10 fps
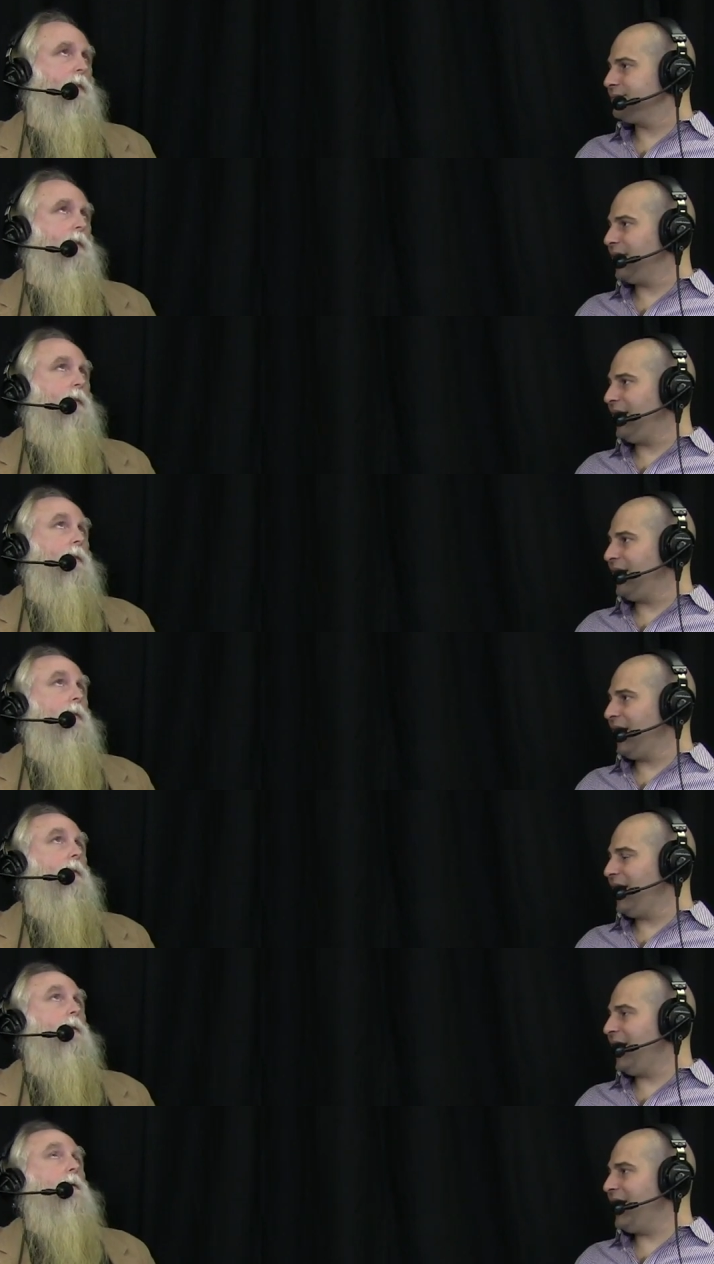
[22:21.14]
Speaker 1: And,
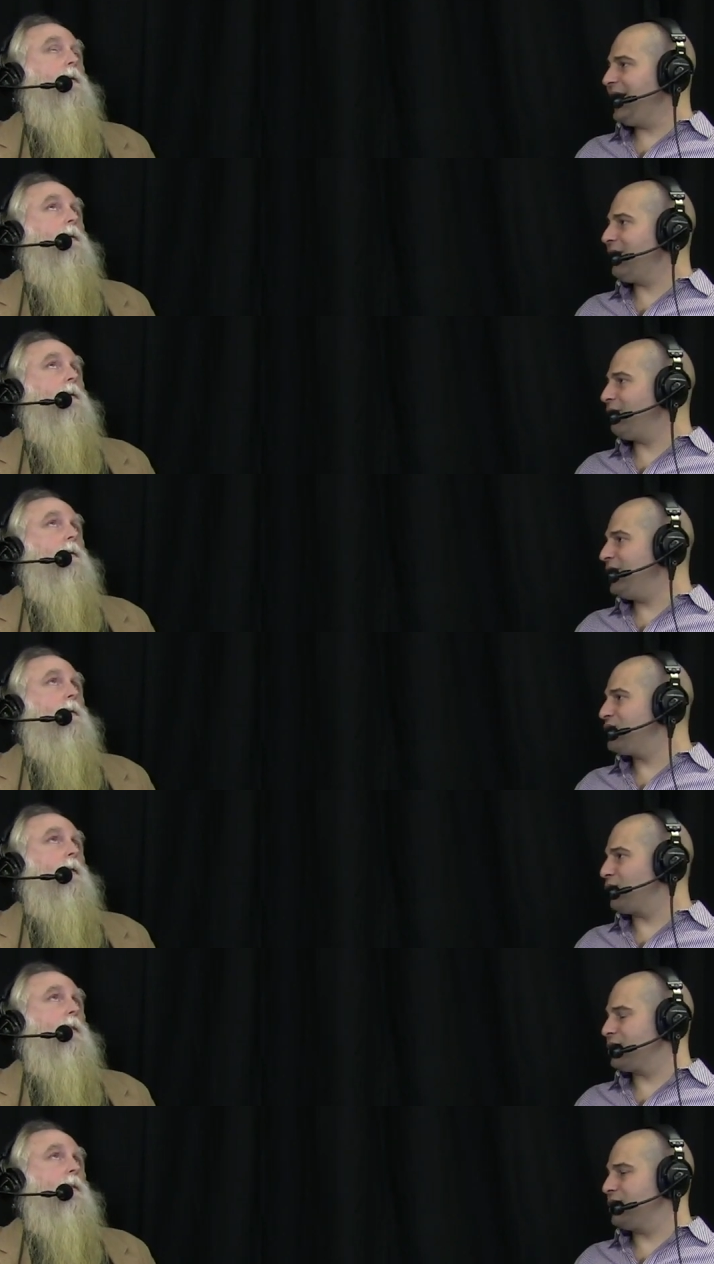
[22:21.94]
and get
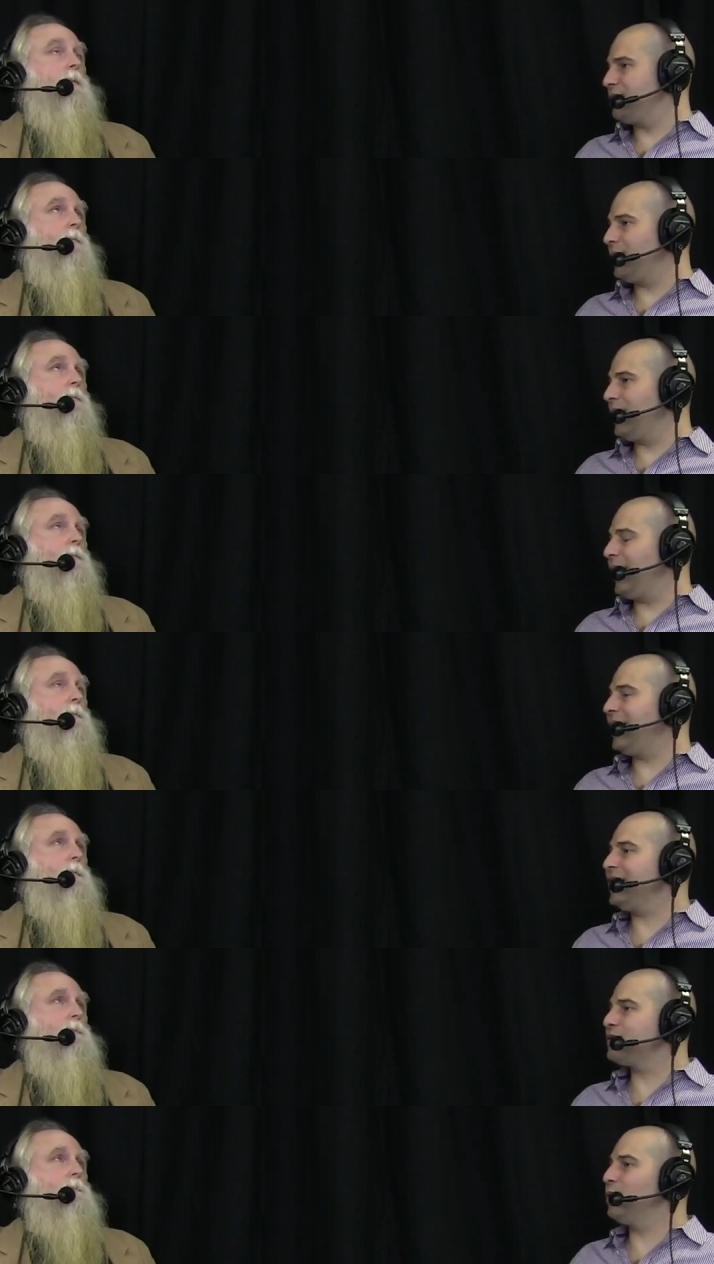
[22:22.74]
resources. I
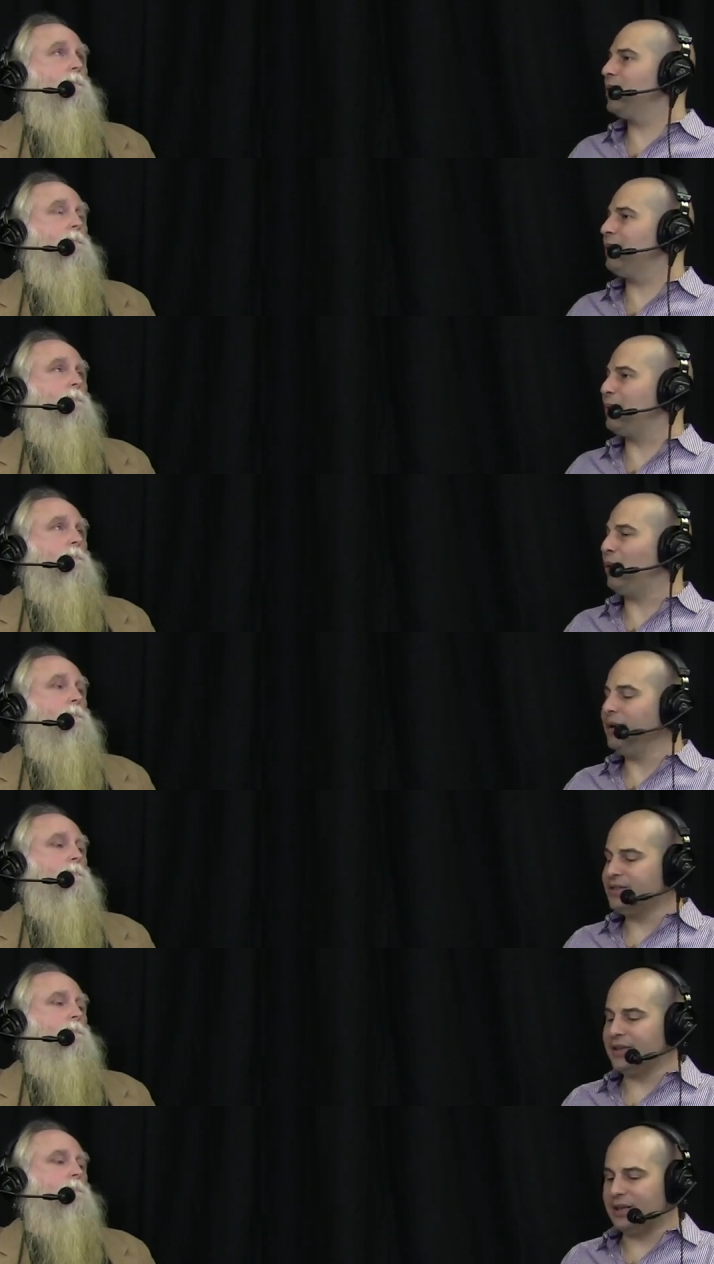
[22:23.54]
guess one of my
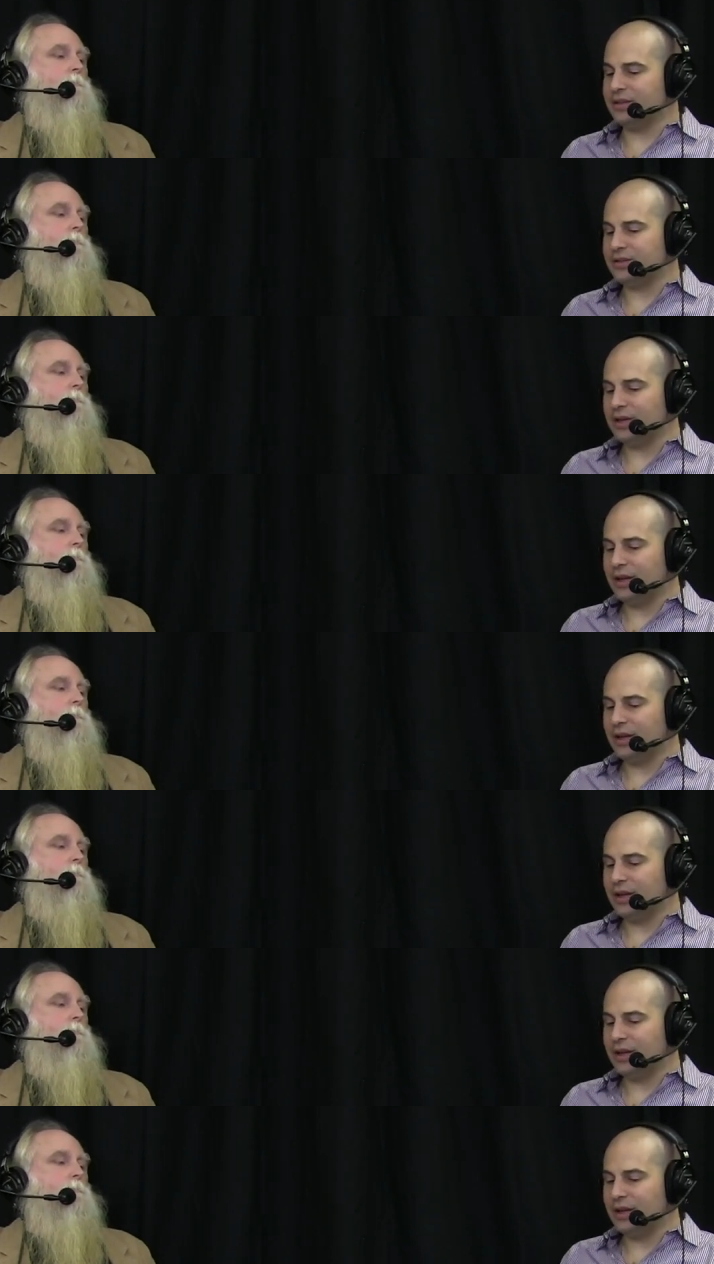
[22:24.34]
points is